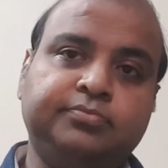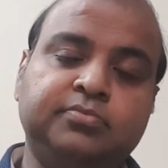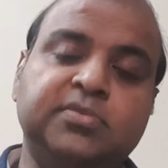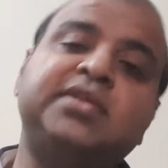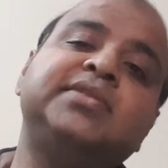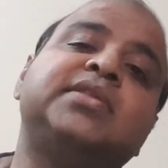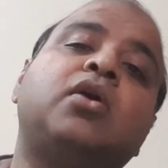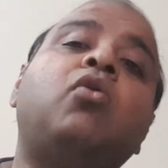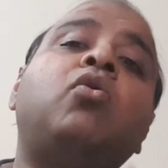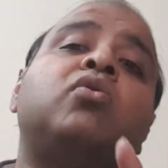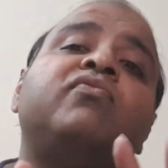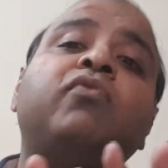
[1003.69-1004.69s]
That is the
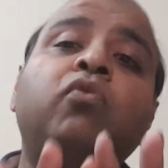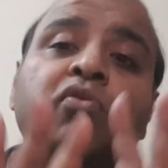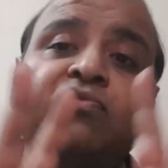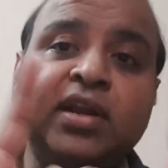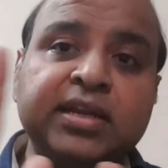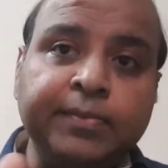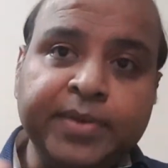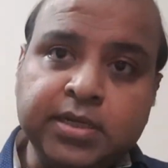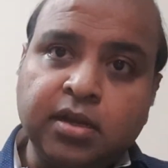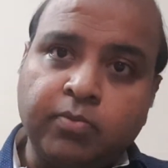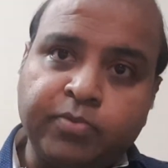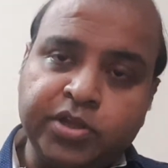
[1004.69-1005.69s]
all four
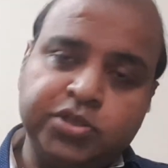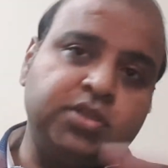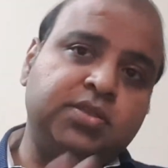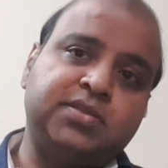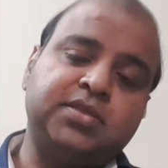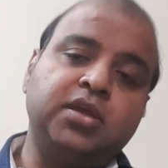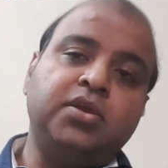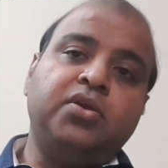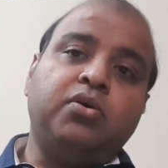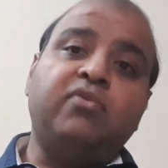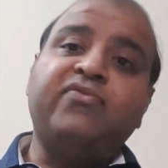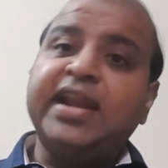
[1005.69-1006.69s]
fundamental operations
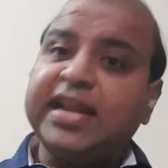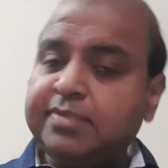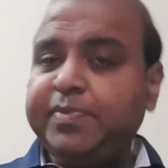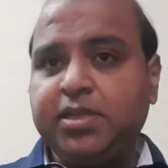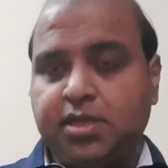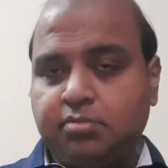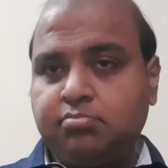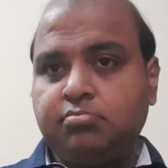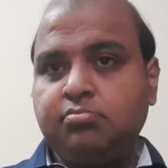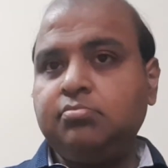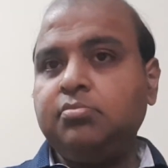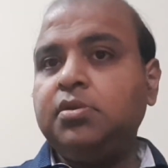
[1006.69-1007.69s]
of arithmetic:
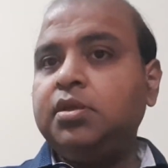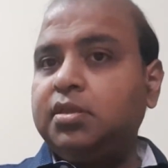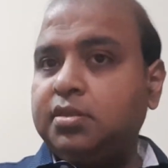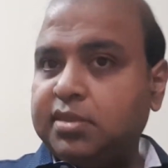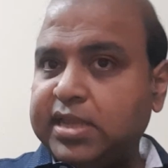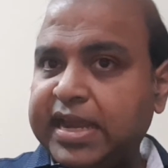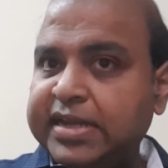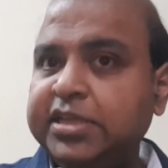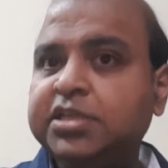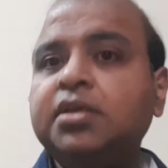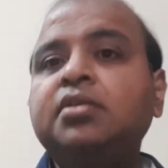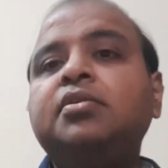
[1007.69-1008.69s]
the
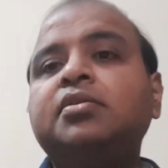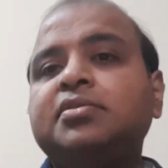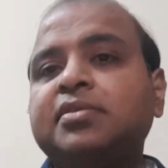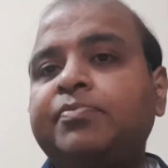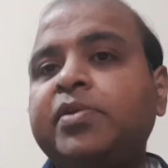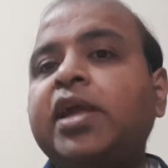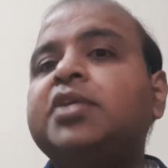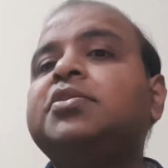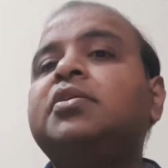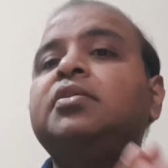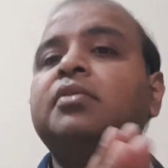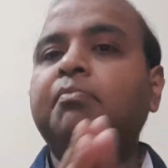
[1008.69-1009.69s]
addition,
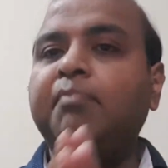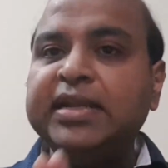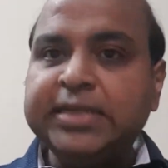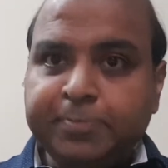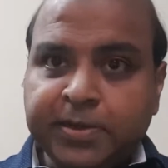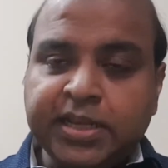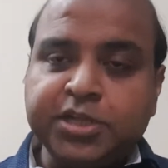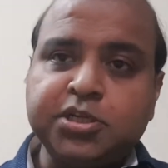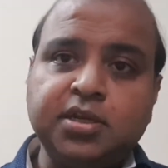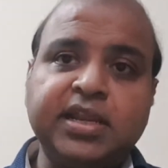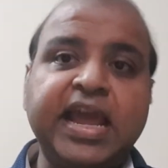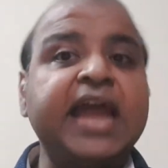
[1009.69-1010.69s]
subtraction,
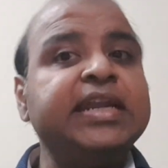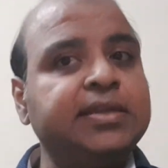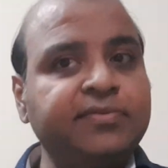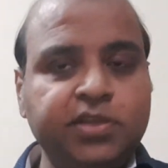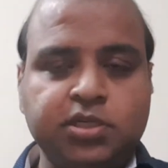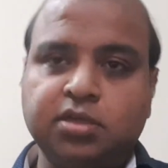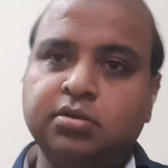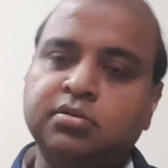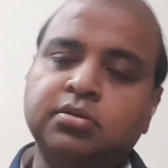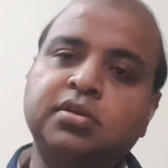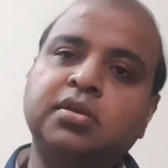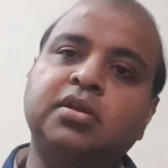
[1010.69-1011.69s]
multiplication and division,
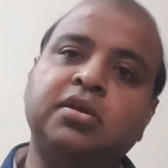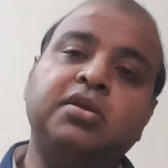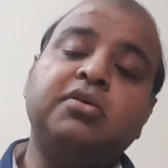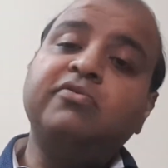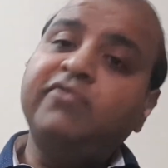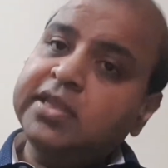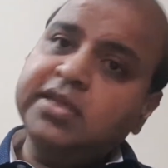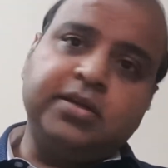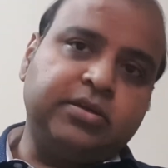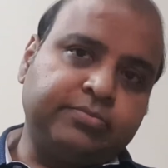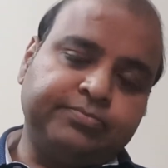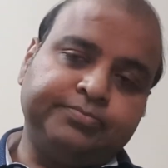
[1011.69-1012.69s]
whether